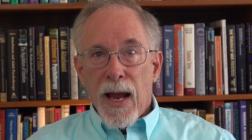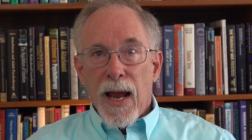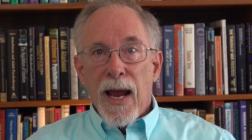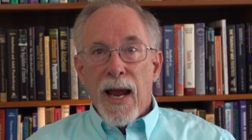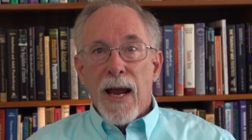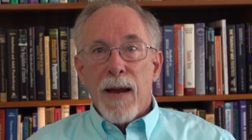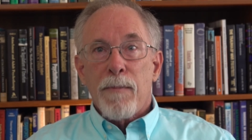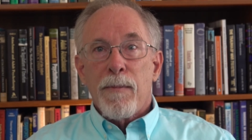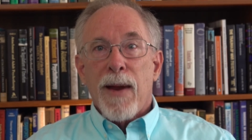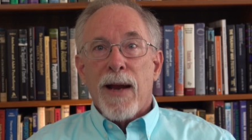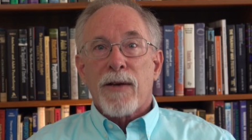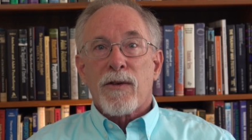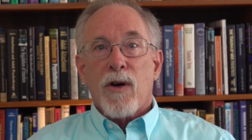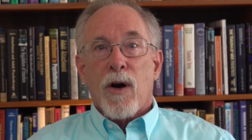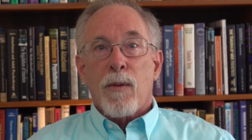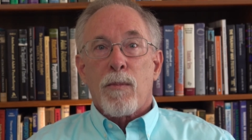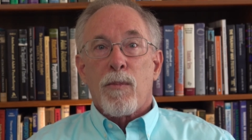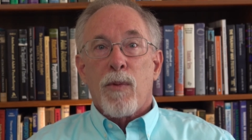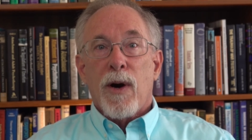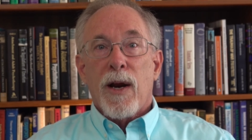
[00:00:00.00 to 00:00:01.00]
it makes
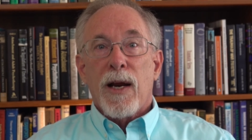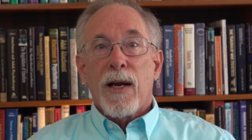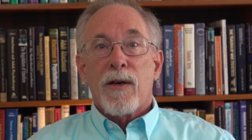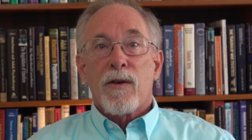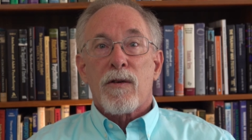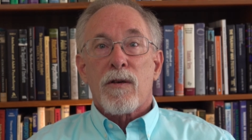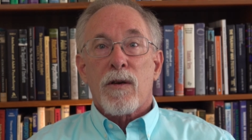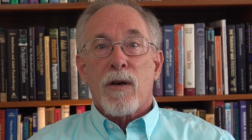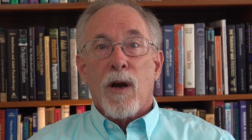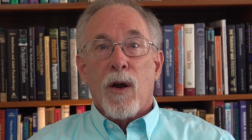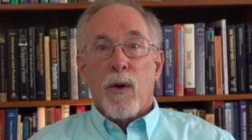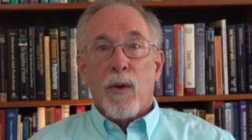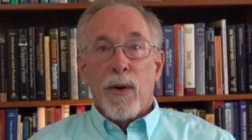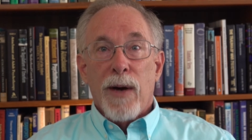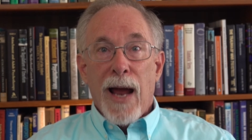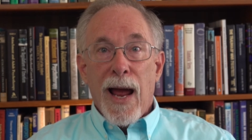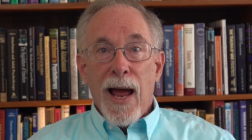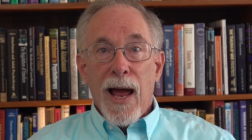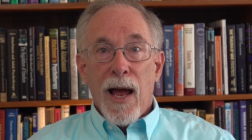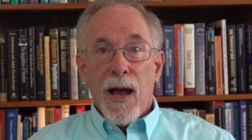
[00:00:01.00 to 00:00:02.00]
our brain slow
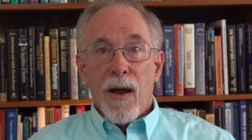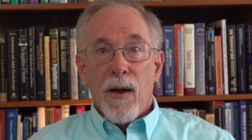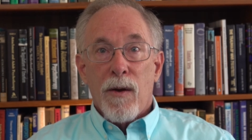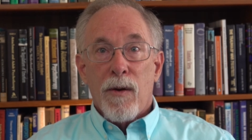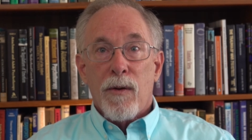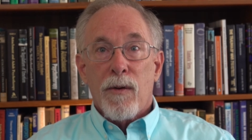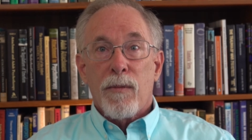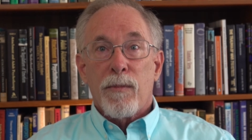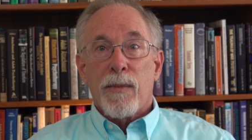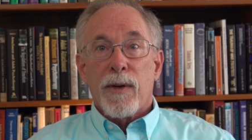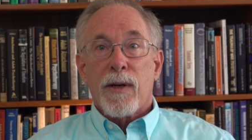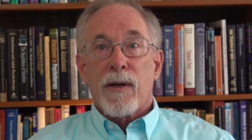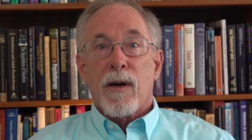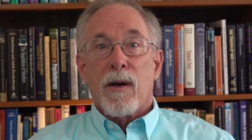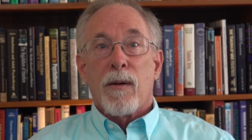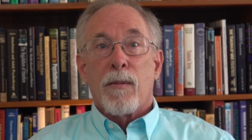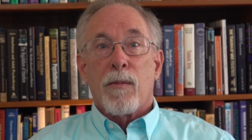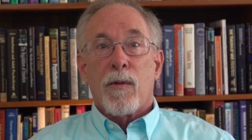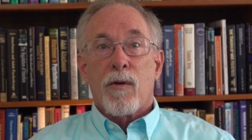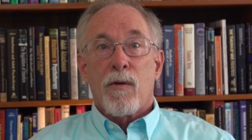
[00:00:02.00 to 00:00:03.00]
down,
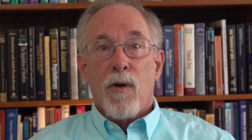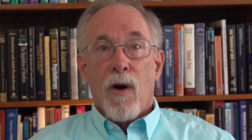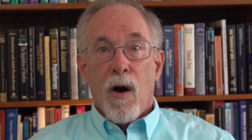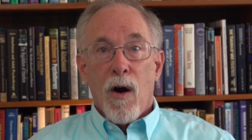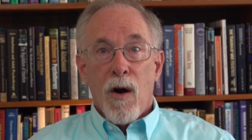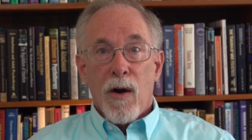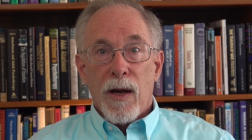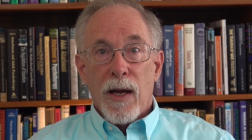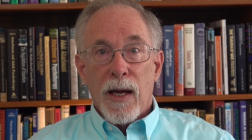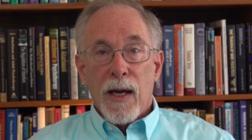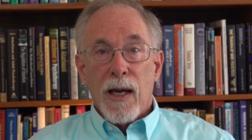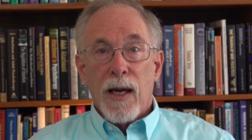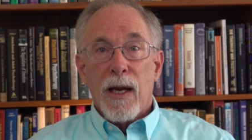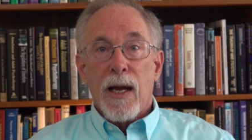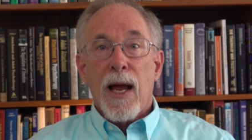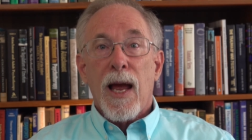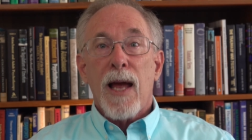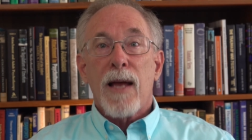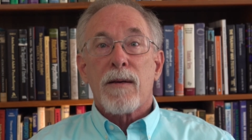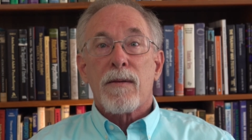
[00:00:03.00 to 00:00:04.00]
become groggy,
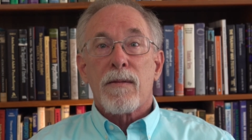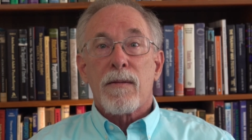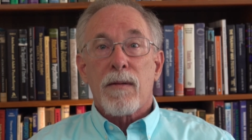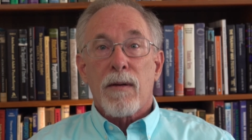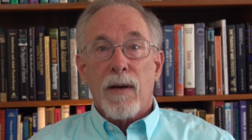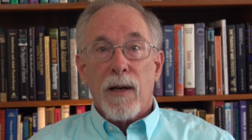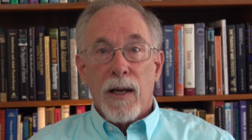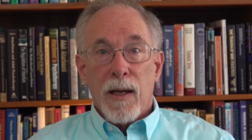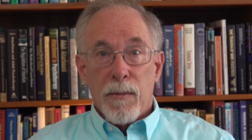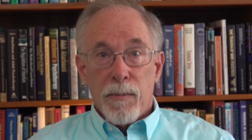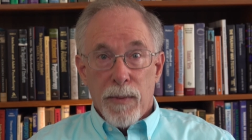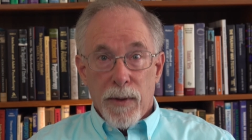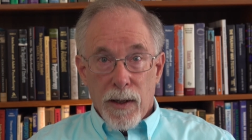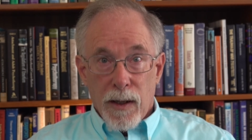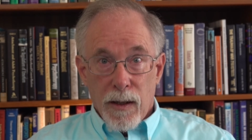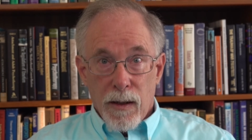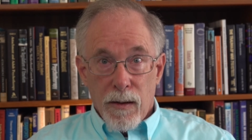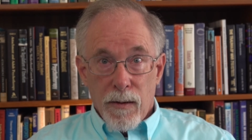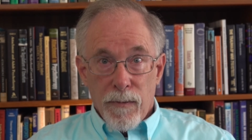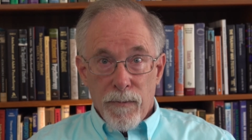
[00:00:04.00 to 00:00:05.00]
and
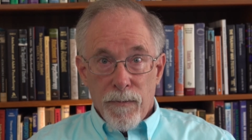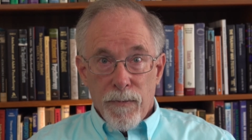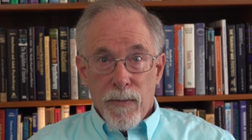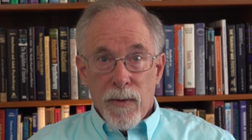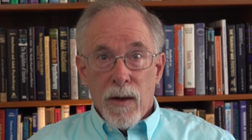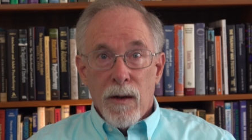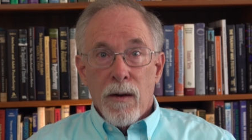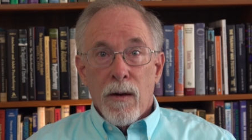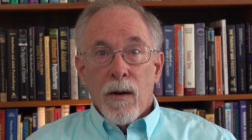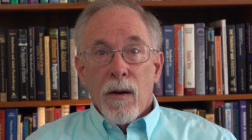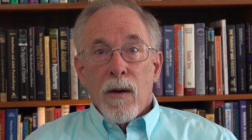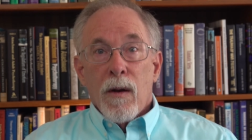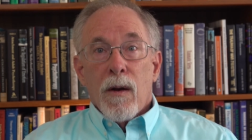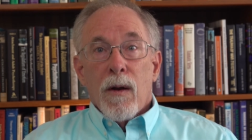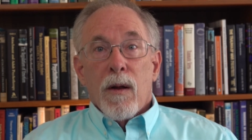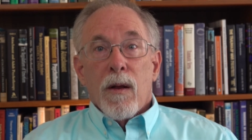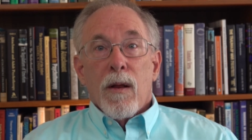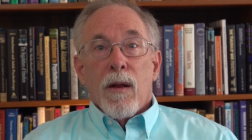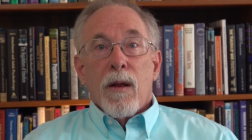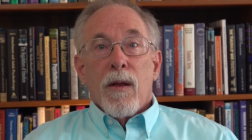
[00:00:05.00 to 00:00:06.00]
sleepy.
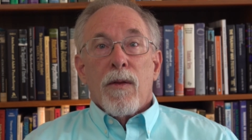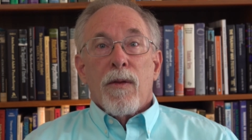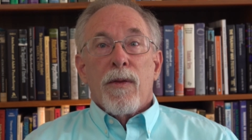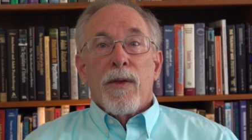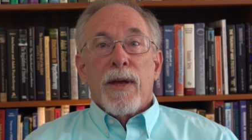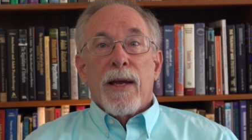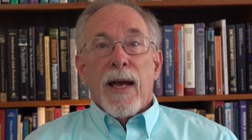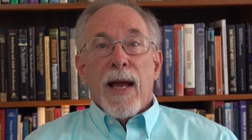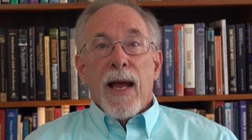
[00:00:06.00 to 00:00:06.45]
The